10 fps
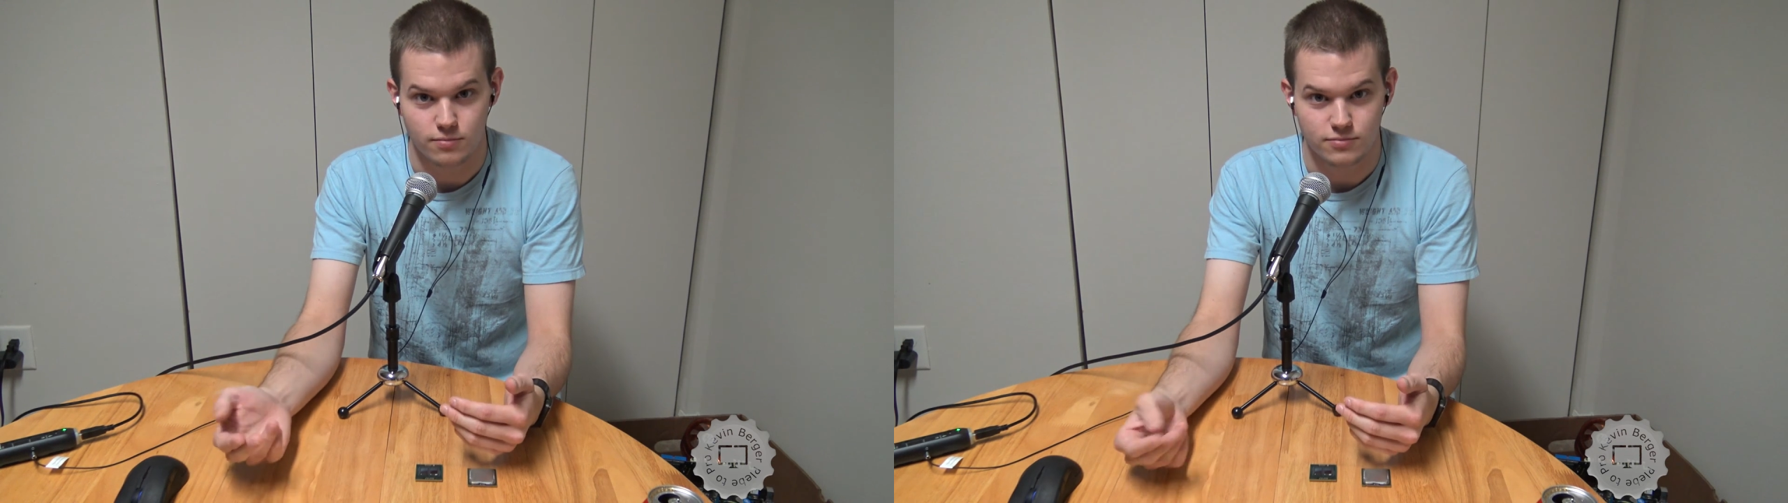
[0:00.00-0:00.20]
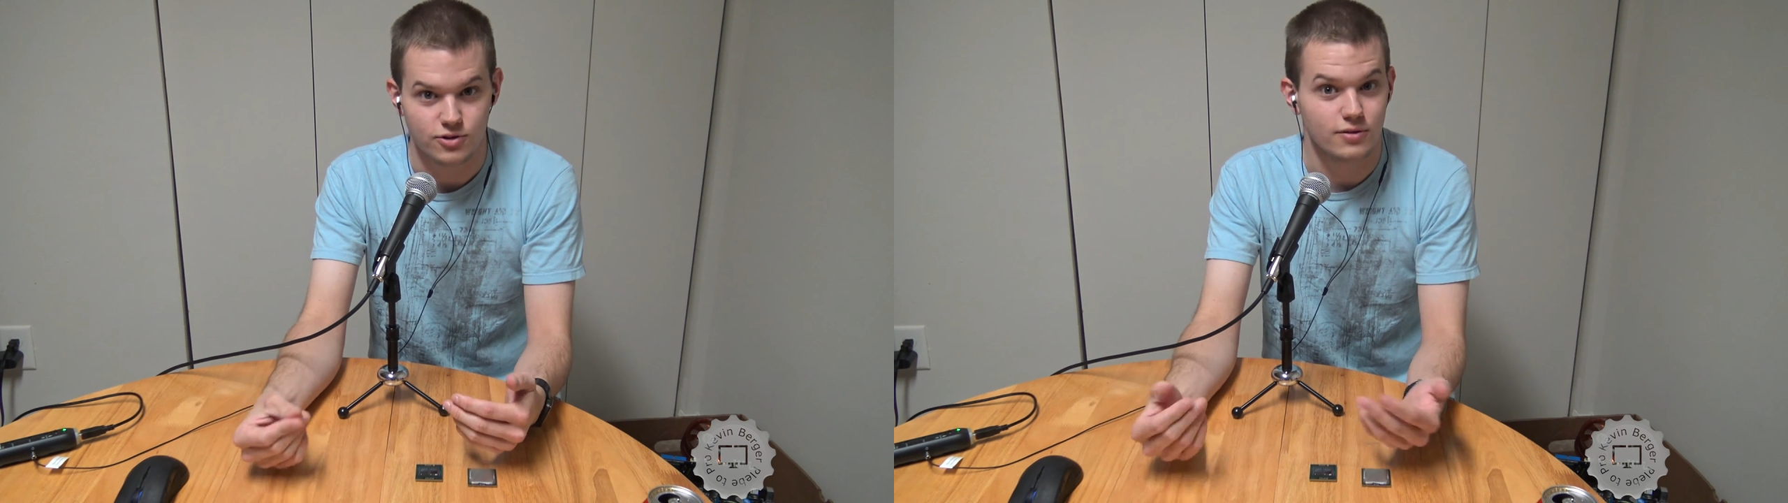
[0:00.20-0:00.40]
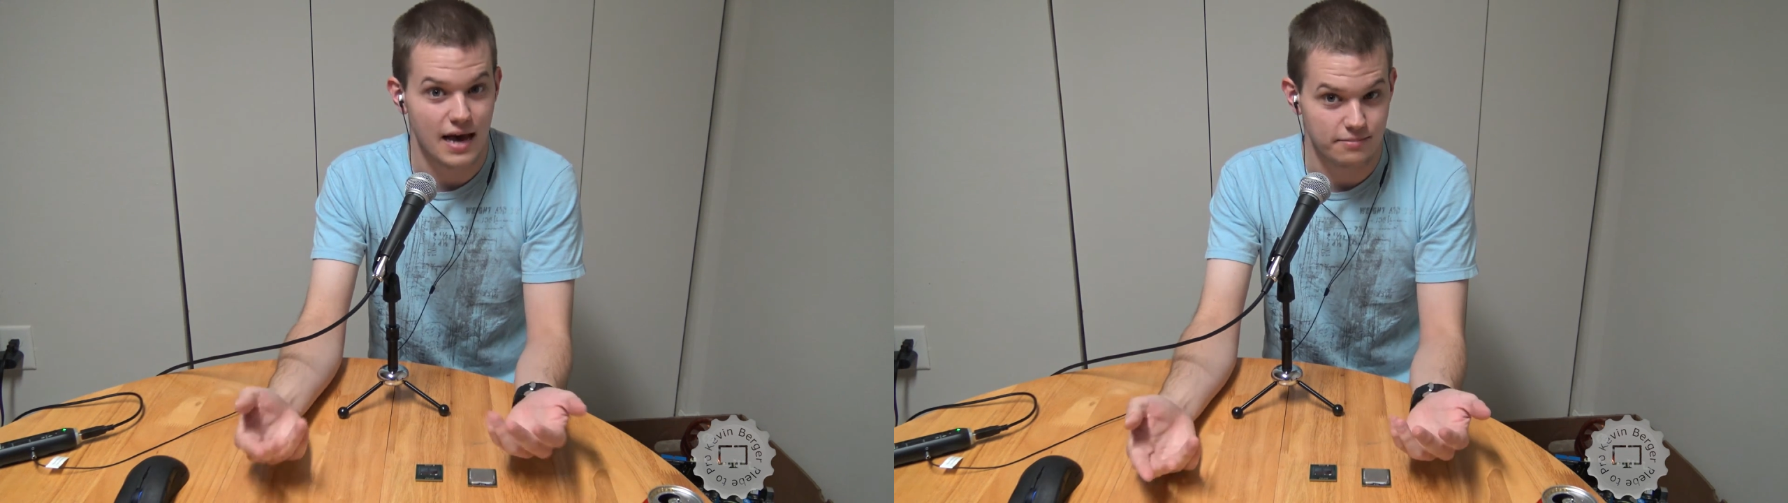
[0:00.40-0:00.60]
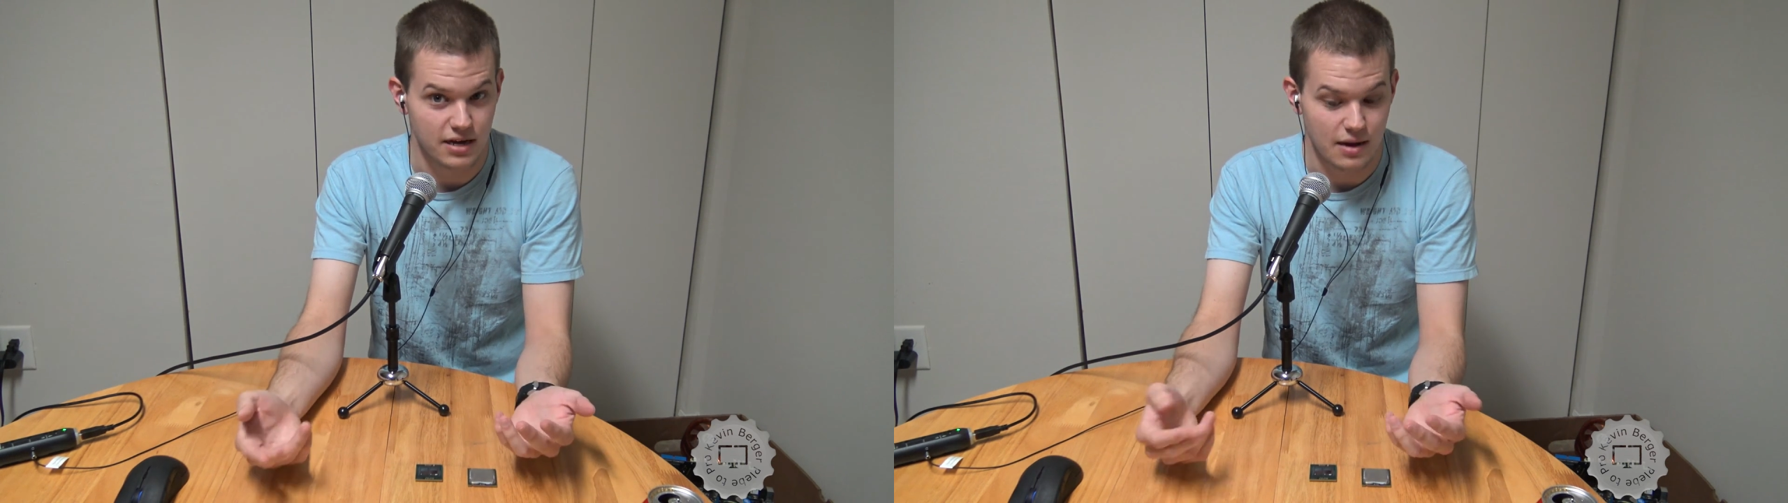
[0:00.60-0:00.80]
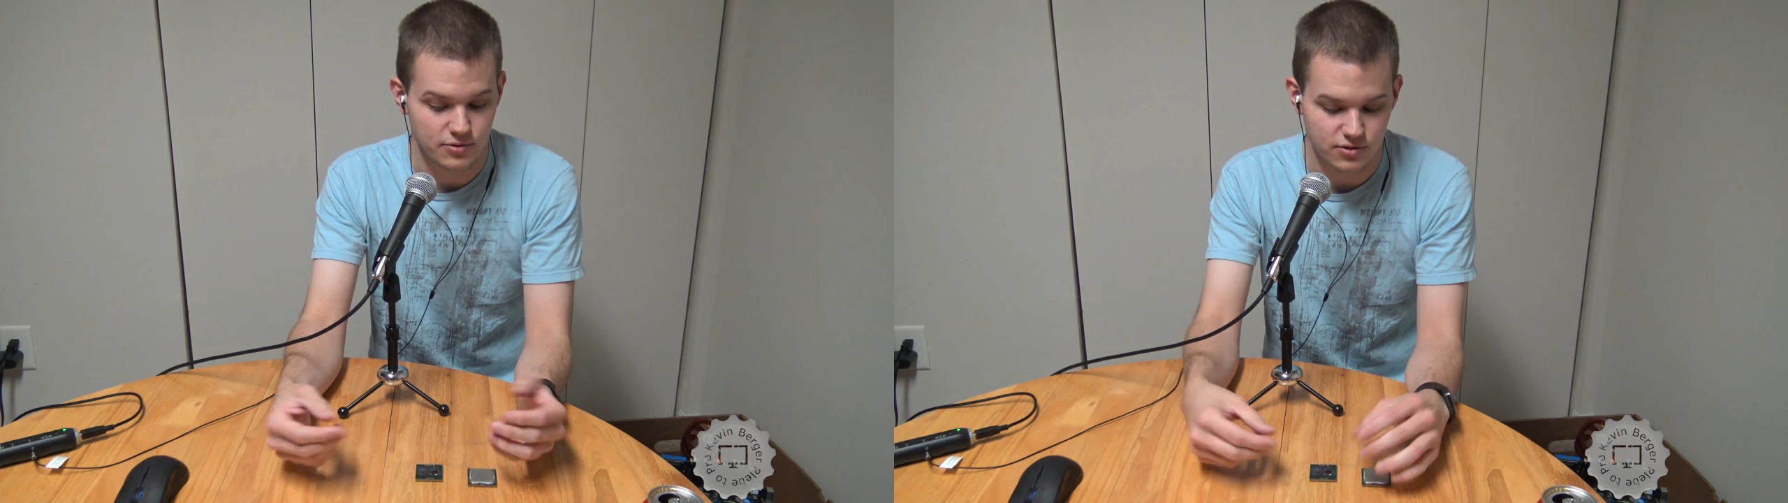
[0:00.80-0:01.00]
so
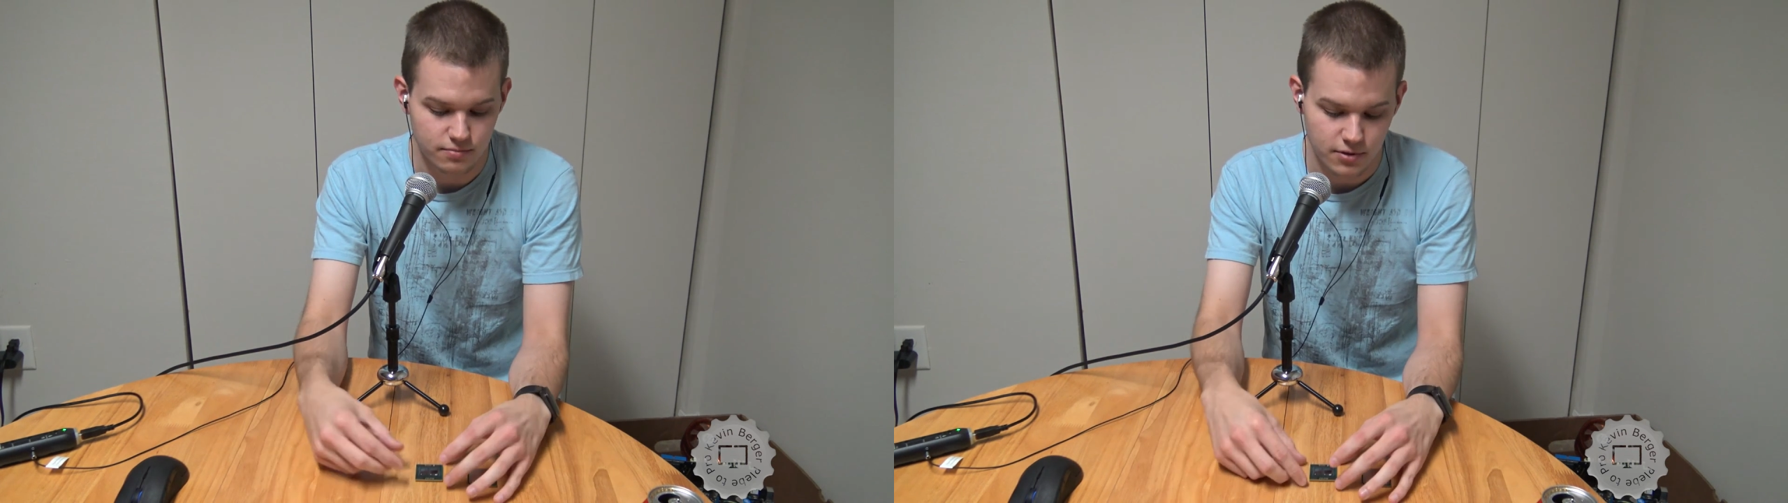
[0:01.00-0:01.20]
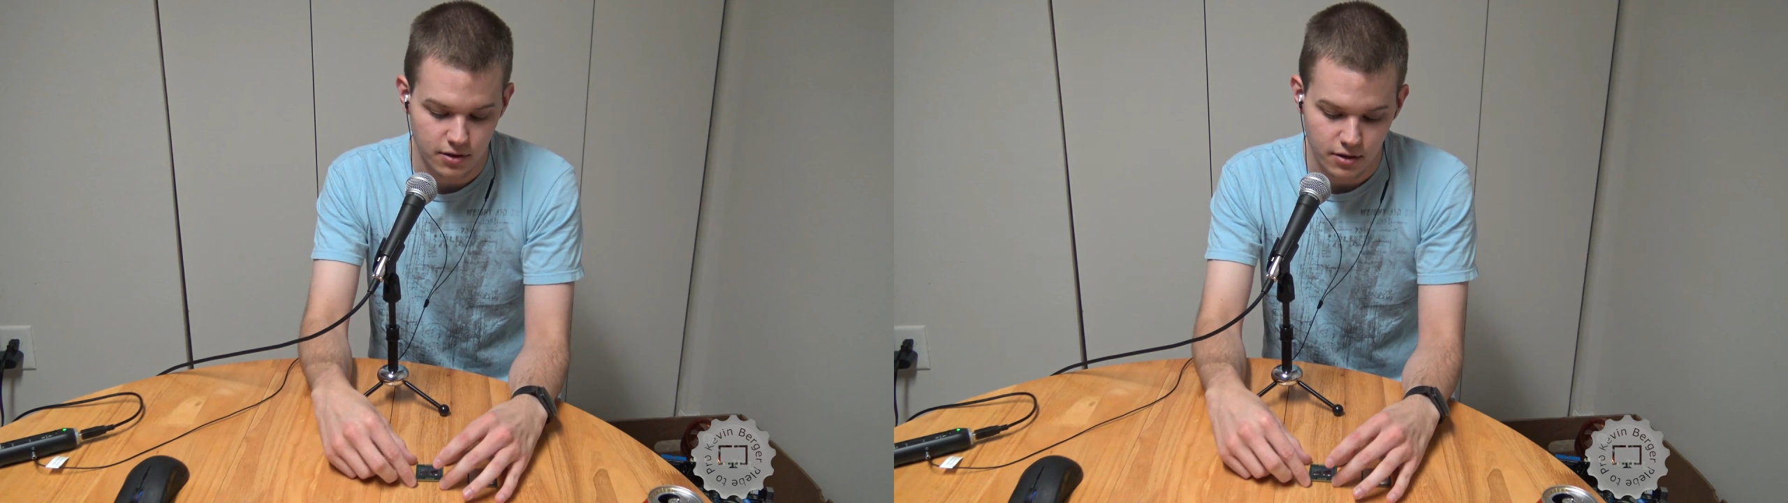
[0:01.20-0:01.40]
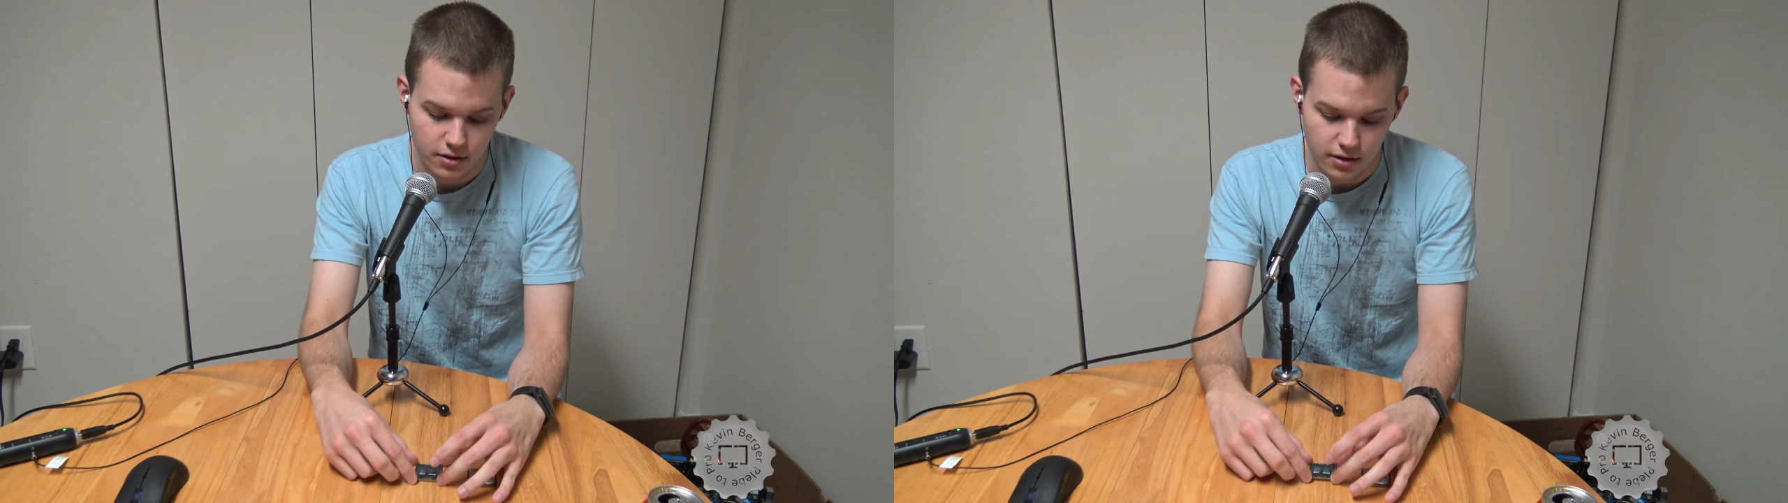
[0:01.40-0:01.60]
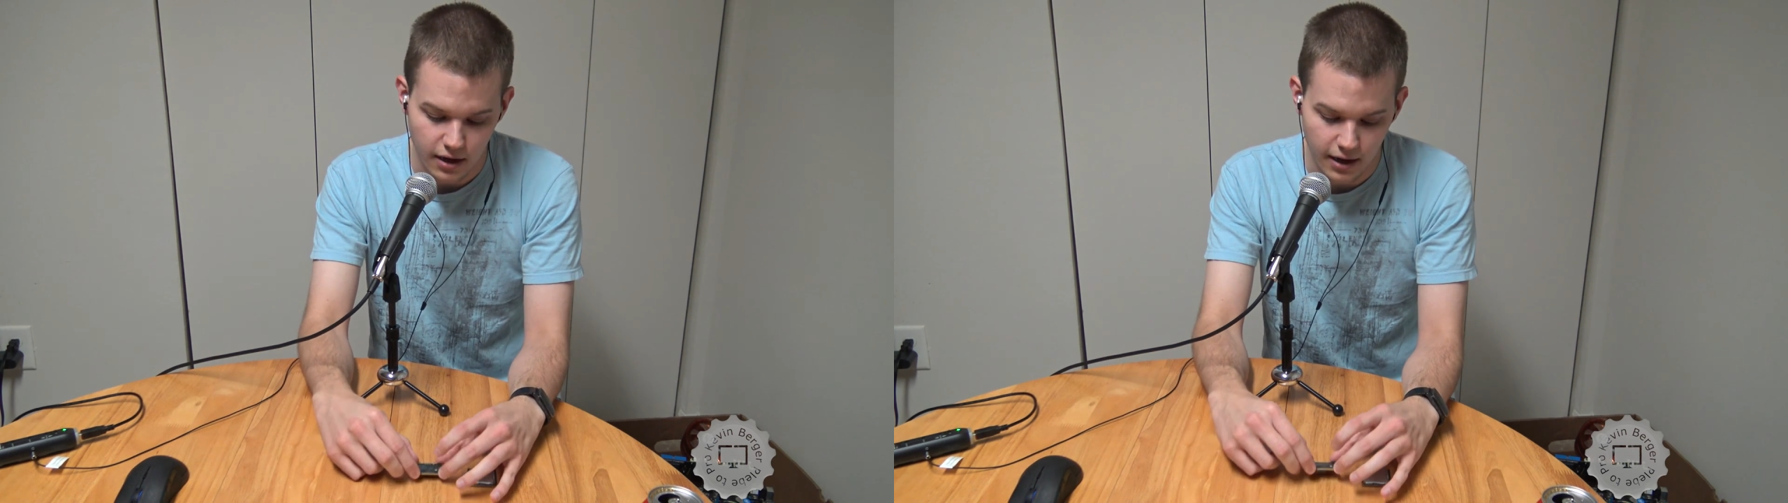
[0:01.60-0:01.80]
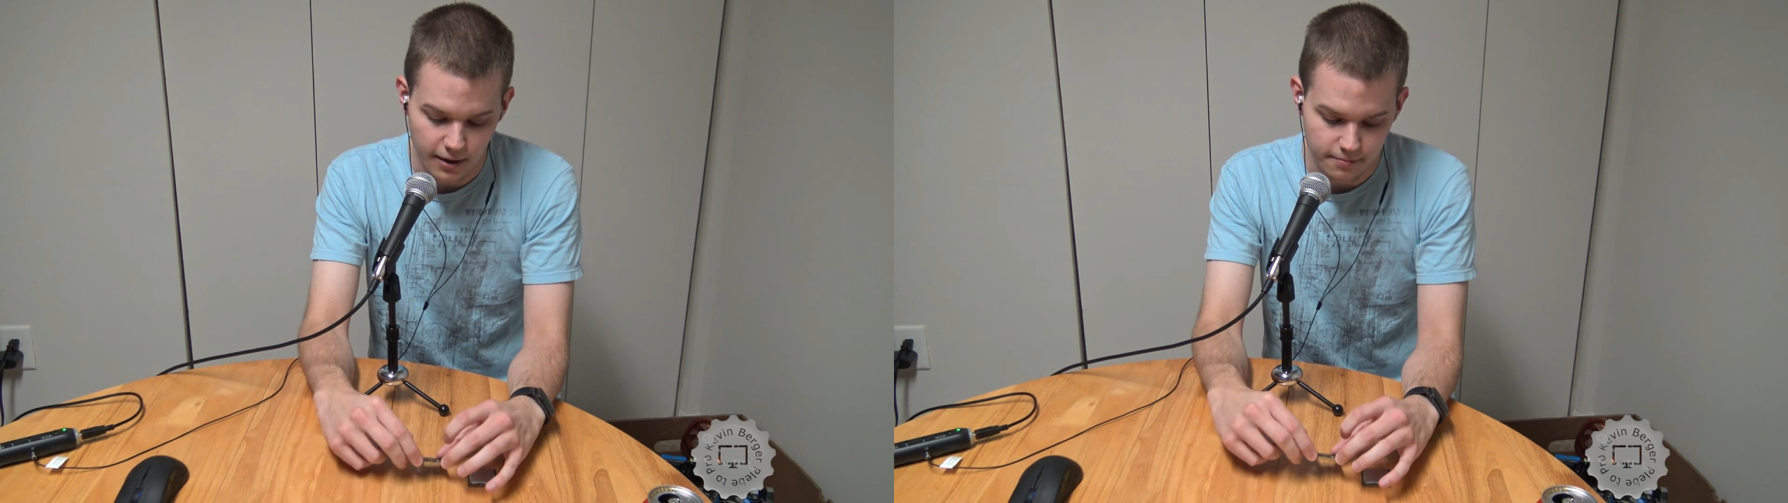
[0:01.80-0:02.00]
laptops.
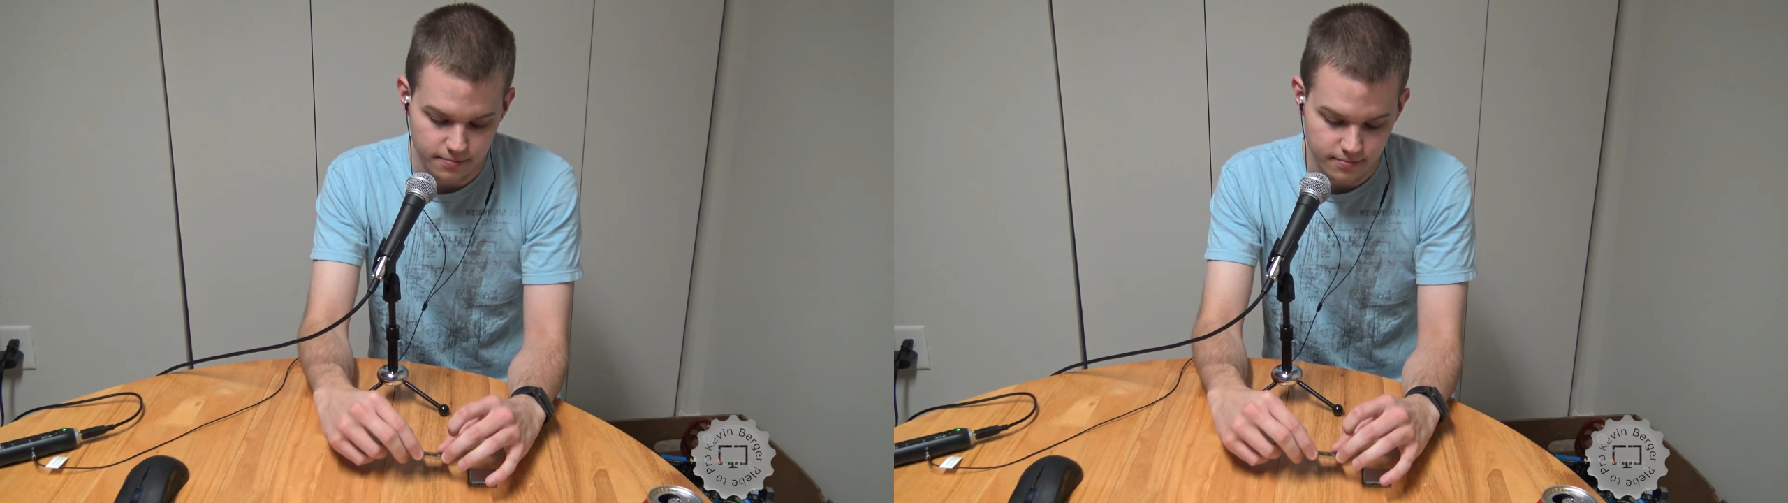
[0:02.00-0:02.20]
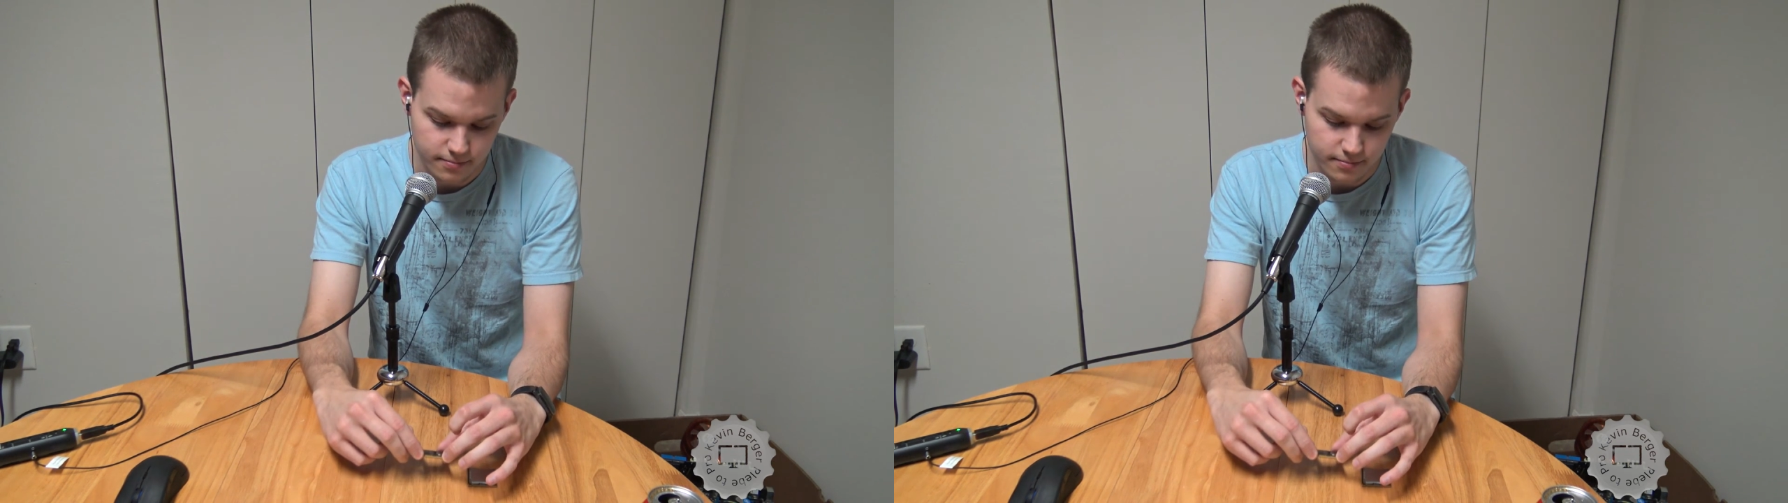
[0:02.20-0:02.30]
And